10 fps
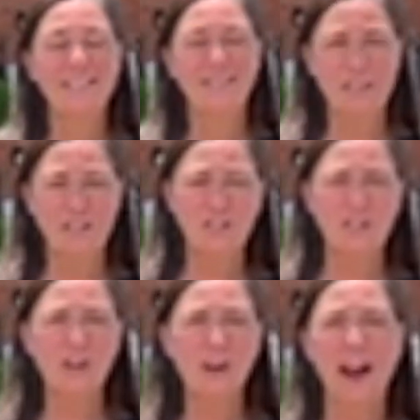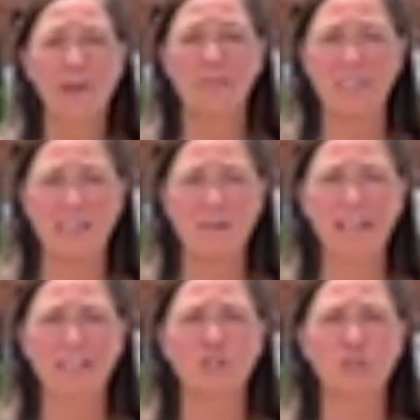This year, our theme
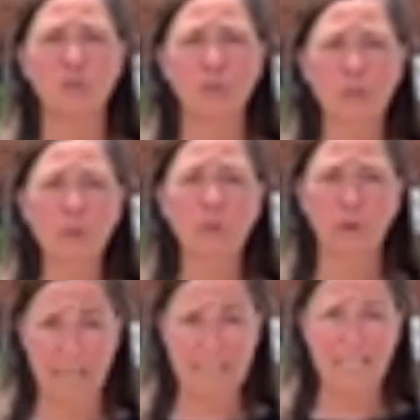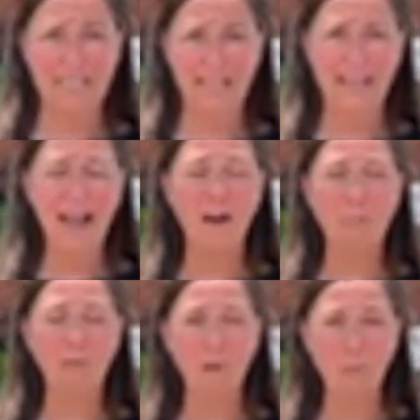is True Grit, and how
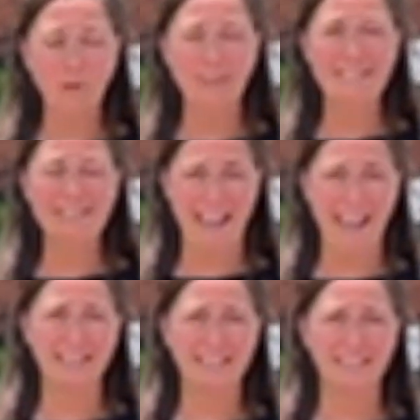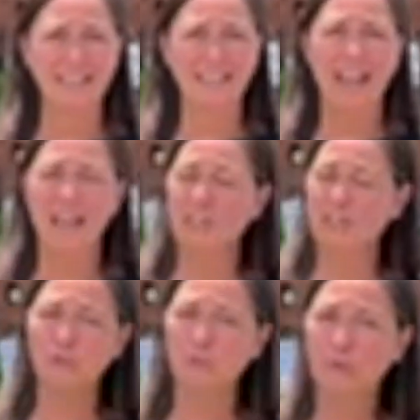appropriate is that? Having true